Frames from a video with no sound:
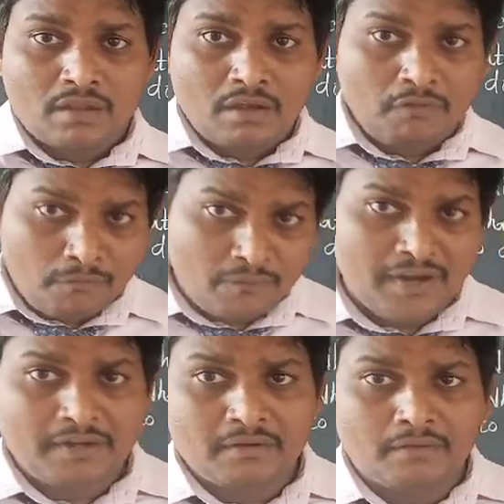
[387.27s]
a
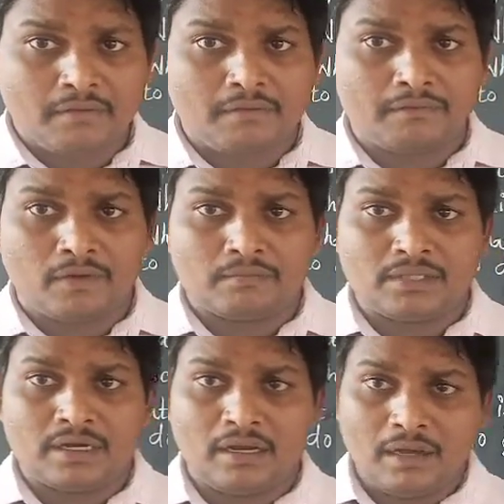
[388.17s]
thread from
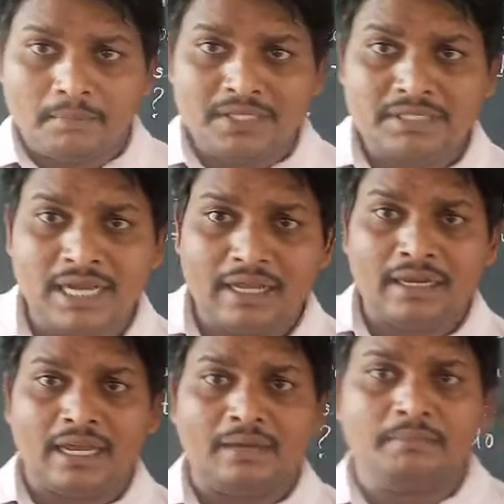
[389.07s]
the hermit
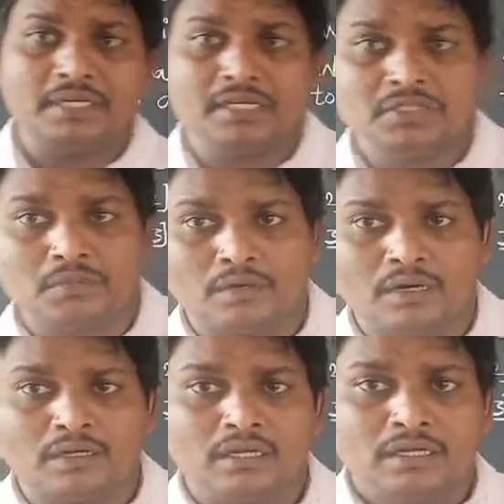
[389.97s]
hand and began to
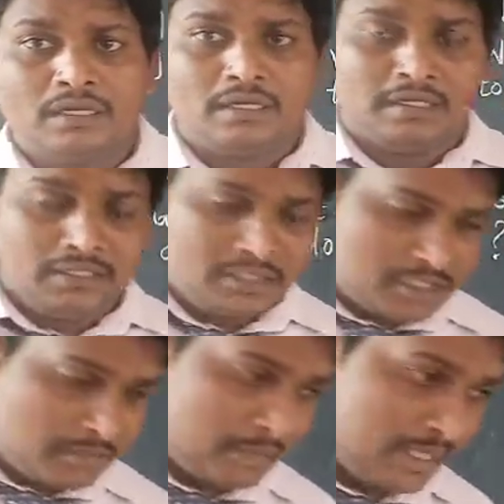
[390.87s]
work in
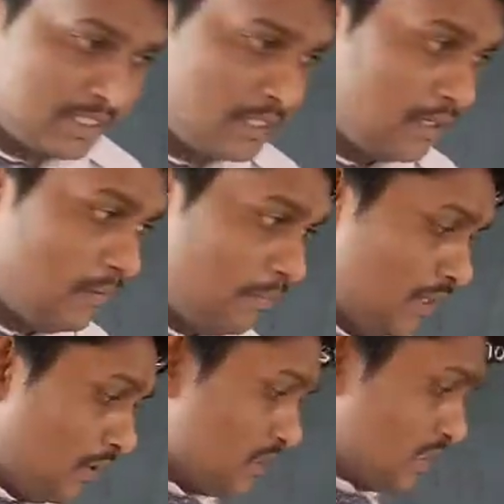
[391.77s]
his place,
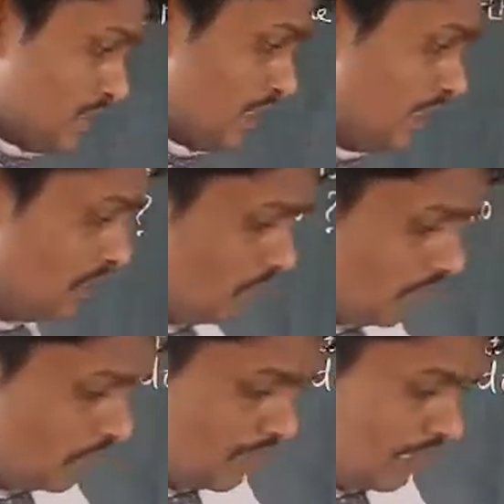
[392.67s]
because there you
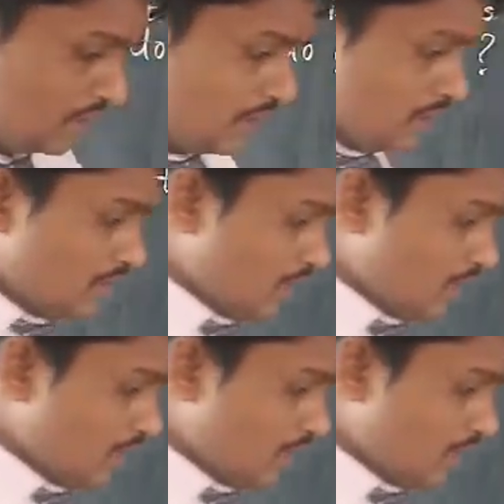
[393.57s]
know that the